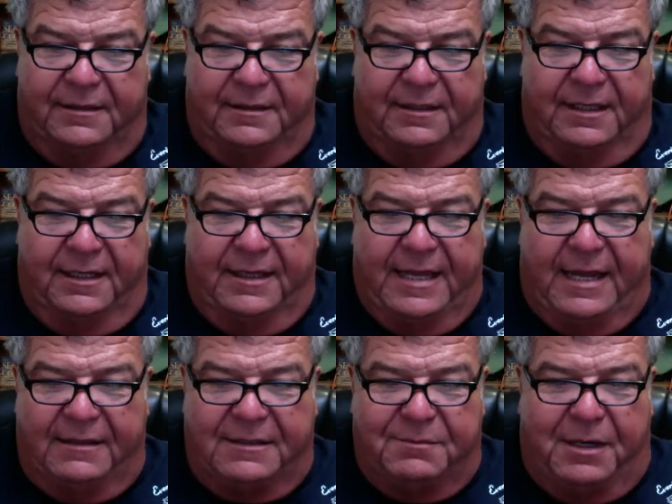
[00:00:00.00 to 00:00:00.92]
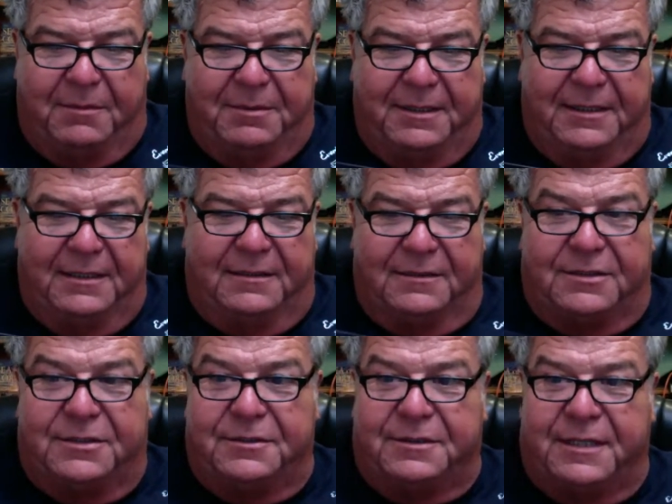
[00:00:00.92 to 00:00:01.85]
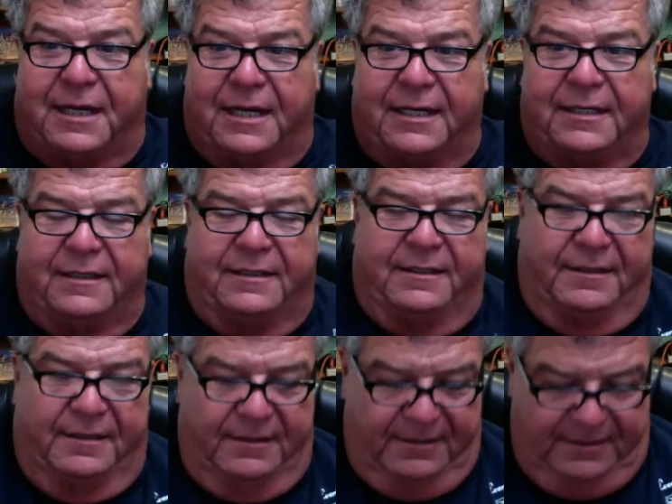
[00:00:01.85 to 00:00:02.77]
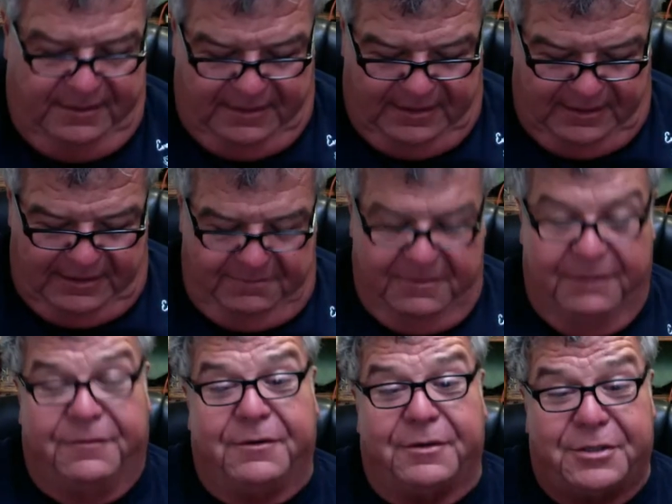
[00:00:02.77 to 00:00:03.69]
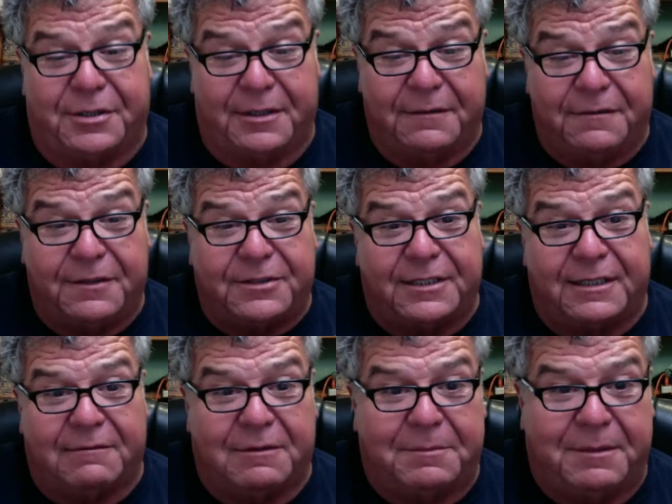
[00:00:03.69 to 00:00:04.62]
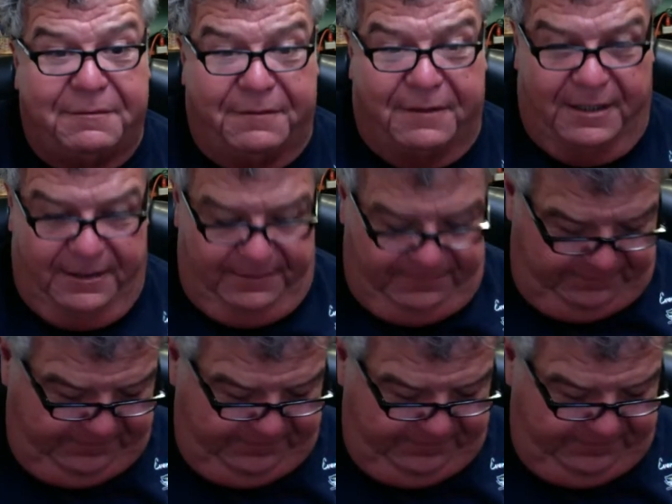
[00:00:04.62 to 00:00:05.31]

like that's probably a little too tight. If you're tuna fishing, it would be fine.